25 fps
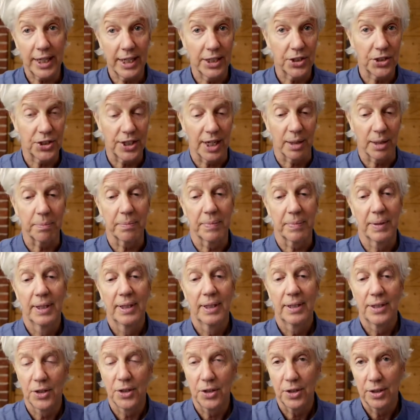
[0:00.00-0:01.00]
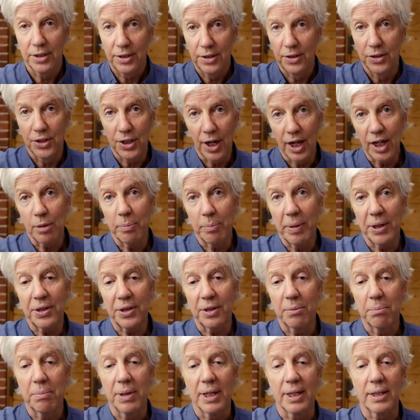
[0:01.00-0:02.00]
step, you talk about
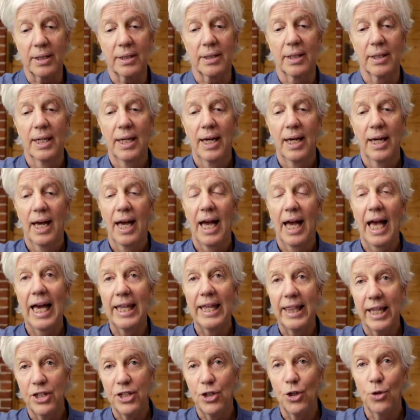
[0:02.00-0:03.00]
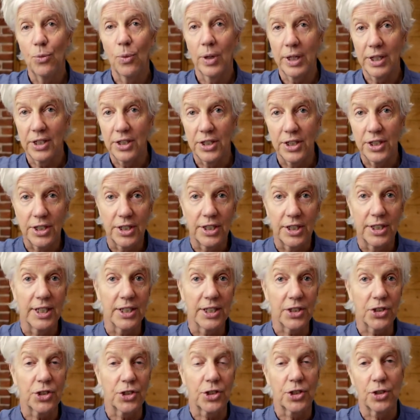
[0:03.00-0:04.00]
the myth, and then you want to
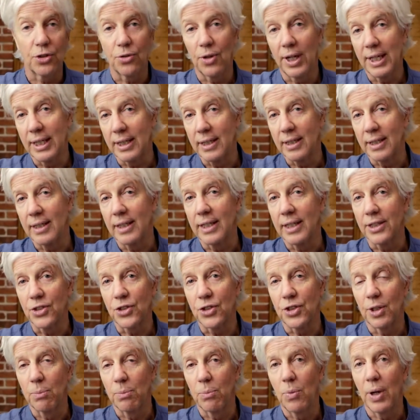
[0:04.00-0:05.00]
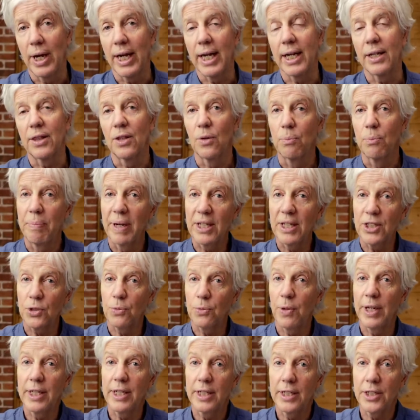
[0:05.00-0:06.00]
discredit it in some way. And the best
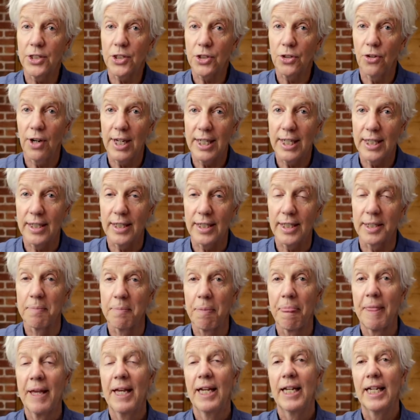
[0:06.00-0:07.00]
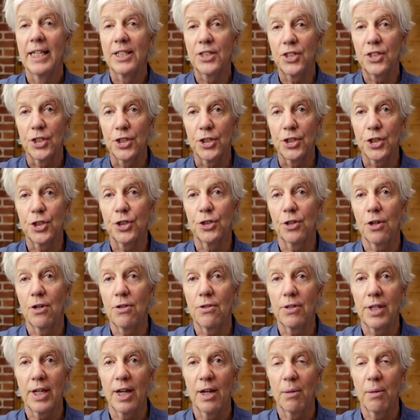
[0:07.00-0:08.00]
way to discredit it is to
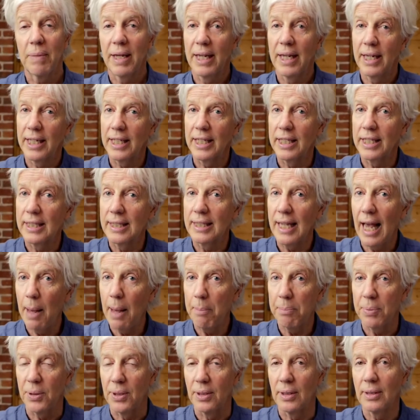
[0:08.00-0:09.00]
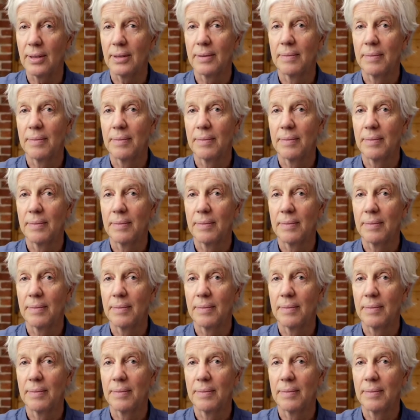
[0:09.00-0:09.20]
show them an example